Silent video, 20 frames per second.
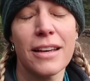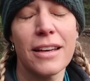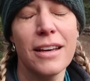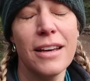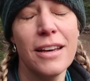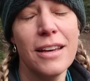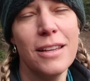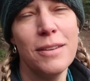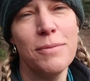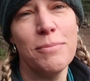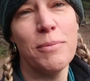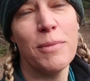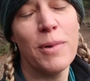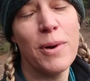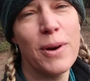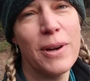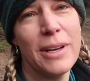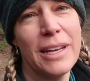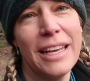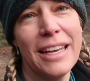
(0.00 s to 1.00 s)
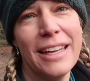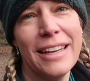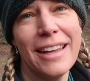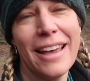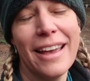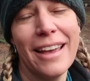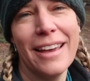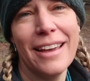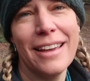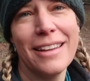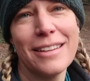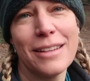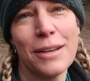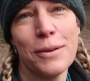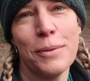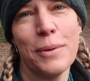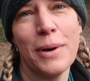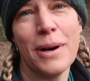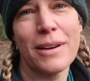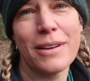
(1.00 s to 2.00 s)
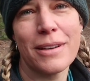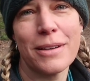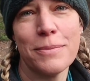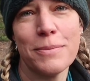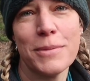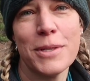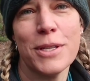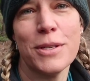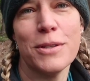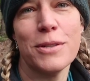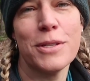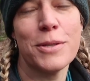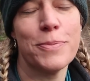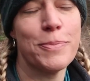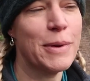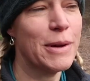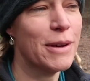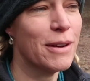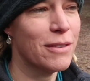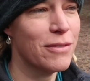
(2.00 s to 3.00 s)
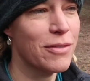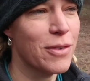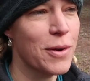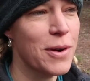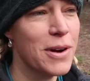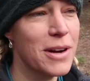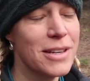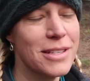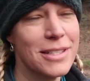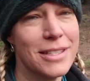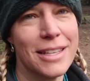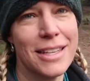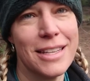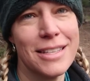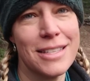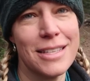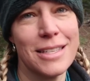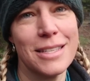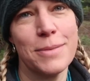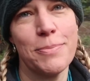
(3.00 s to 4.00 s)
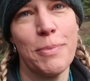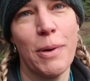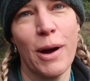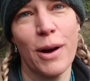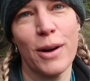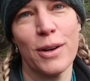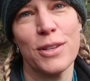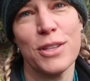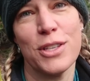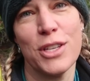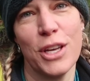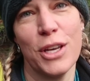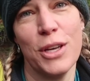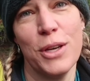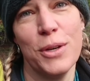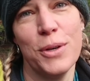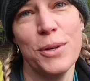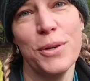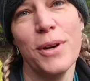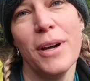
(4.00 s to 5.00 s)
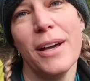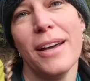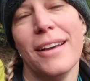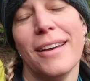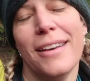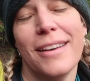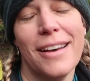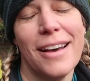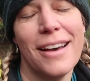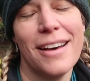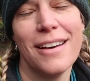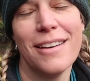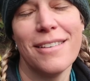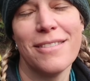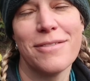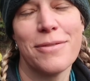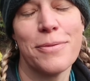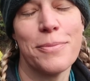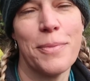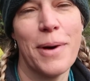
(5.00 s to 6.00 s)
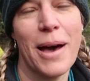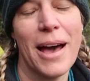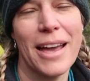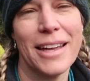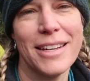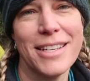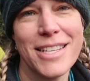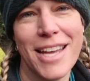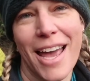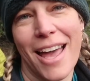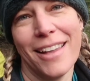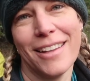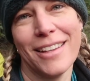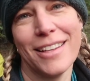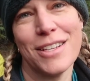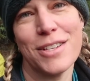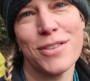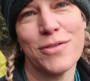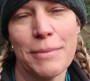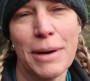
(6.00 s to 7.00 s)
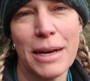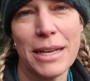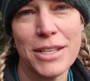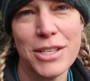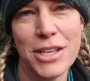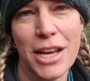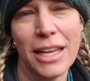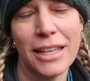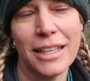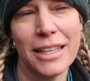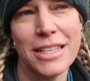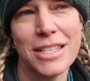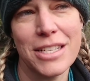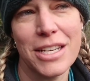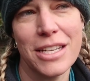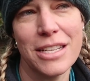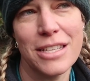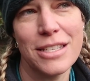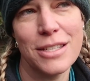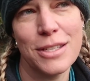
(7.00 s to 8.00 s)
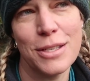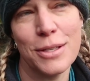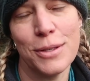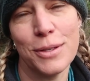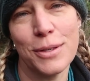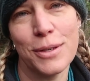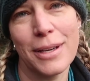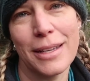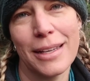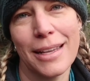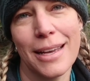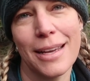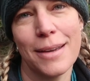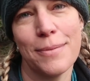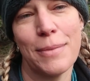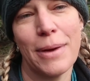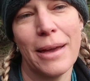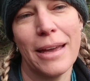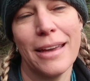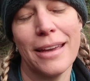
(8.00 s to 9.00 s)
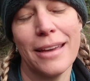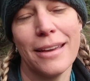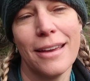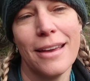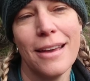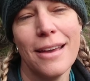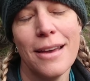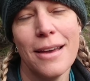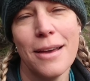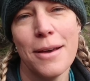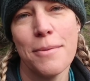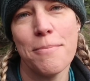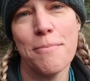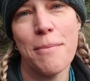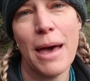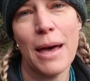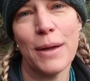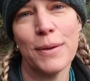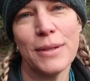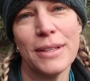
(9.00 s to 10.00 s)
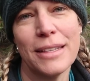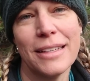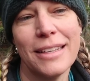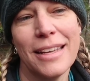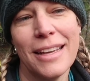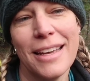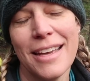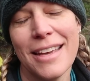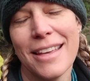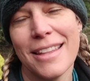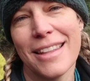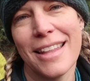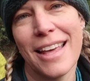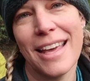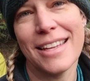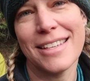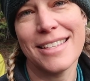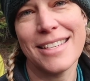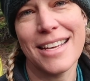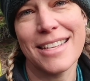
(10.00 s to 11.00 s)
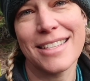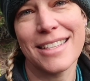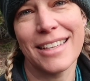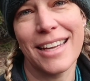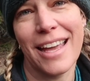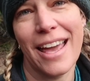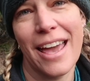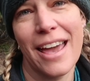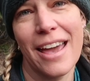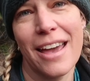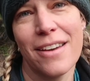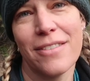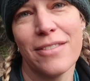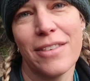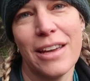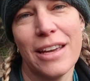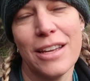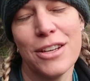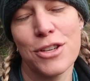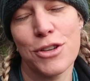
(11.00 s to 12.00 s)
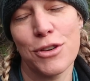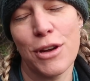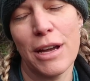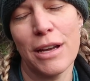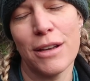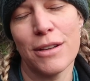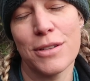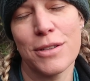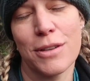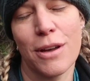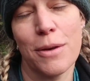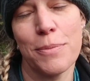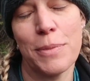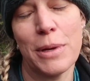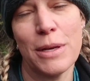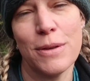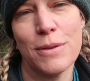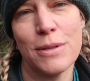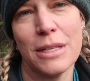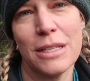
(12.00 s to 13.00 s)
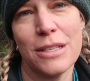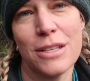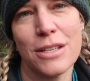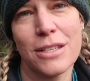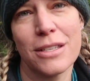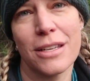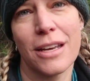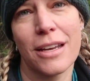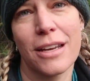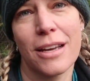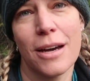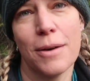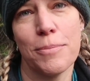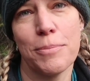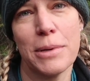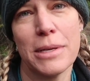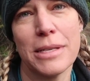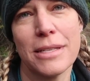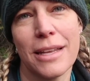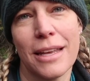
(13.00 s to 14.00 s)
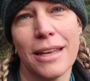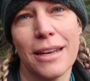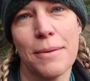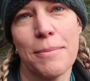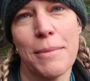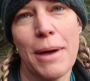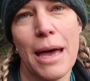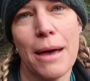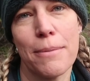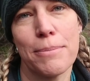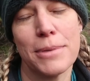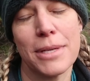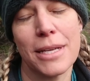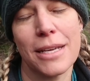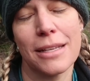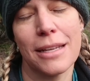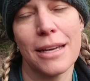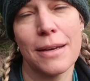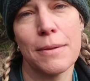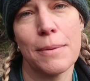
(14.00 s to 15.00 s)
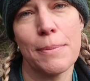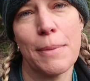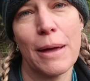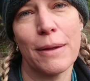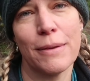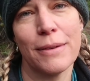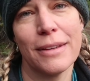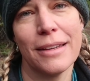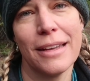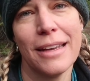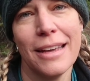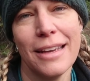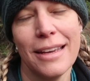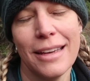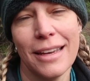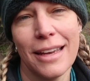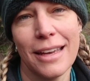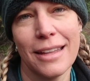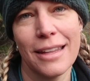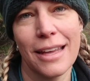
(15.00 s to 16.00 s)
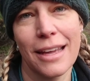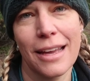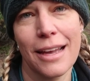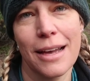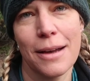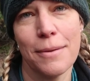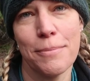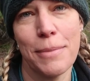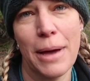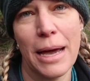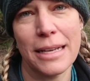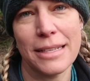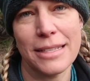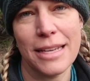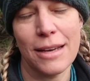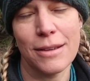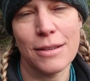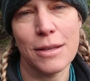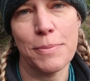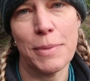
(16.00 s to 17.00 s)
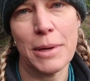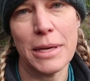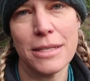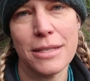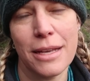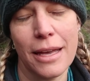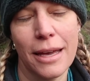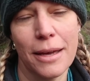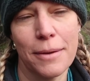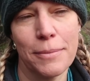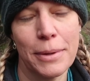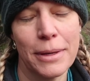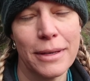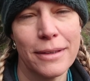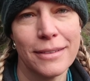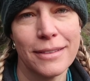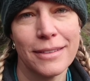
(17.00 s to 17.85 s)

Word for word: Good morning and welcome to Spirit Forest. This is part two of my challenge. My challenge is to climb a mountain that doesn't have a trail. So I'll be using just a compass and a map to climb the mountain and then come back down to base camp.